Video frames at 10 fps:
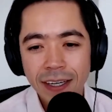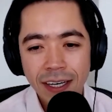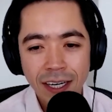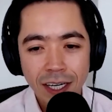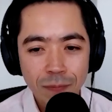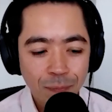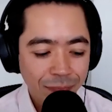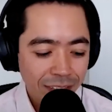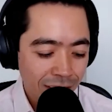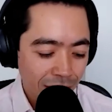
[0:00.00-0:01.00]

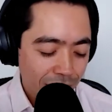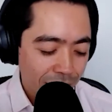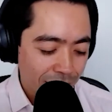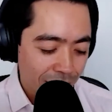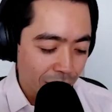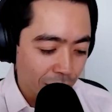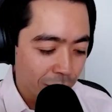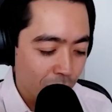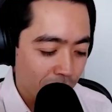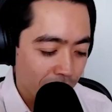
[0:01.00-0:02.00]
The other things that I look
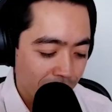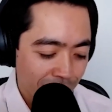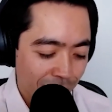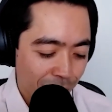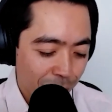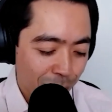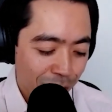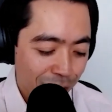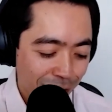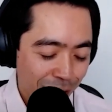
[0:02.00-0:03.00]
for are
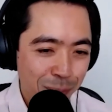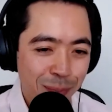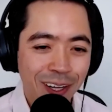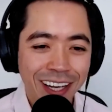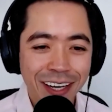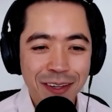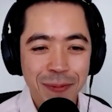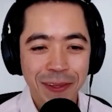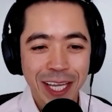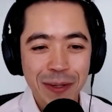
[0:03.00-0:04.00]
really the compliance
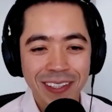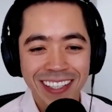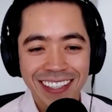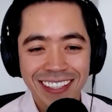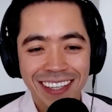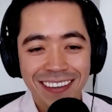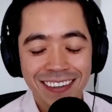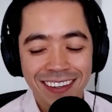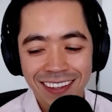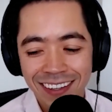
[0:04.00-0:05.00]
with labeling. It's
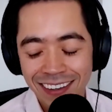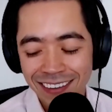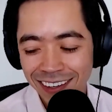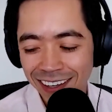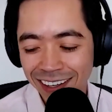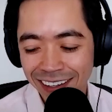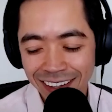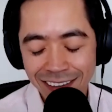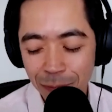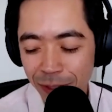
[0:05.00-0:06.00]

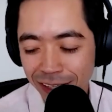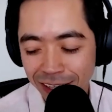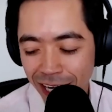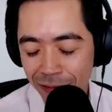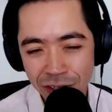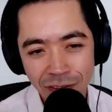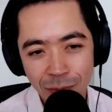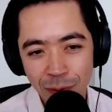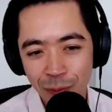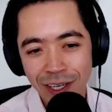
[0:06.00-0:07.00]
something that the average
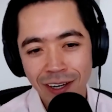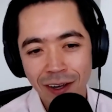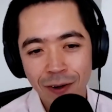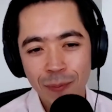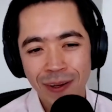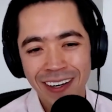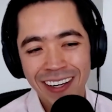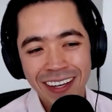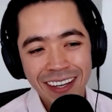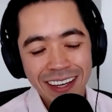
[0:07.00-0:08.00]
consumer wouldn't know, but
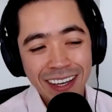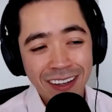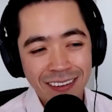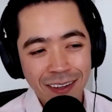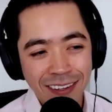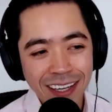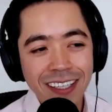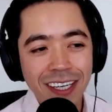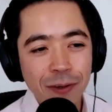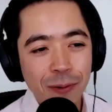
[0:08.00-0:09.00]
it's a dead
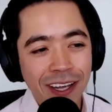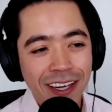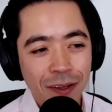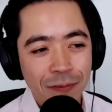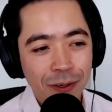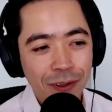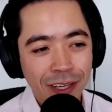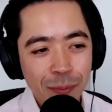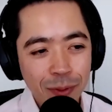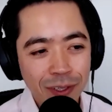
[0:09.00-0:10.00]
giveaway. If your
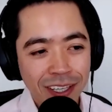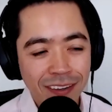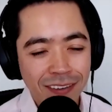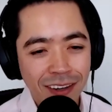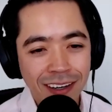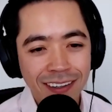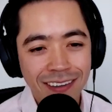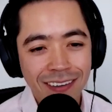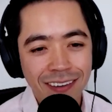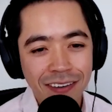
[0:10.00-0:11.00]
labeling is not
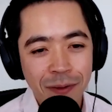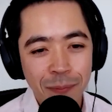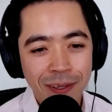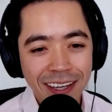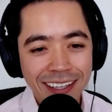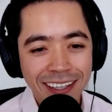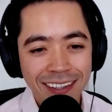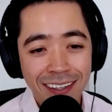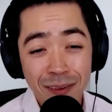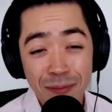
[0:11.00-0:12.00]

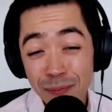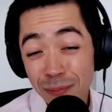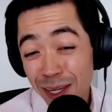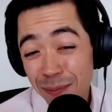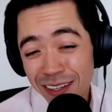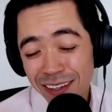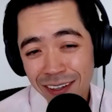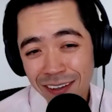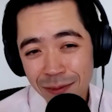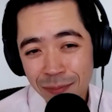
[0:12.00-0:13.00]
compliant, then maybe there
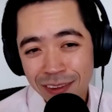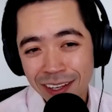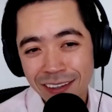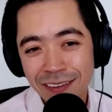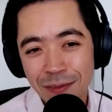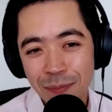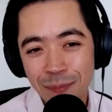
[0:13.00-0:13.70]
are some things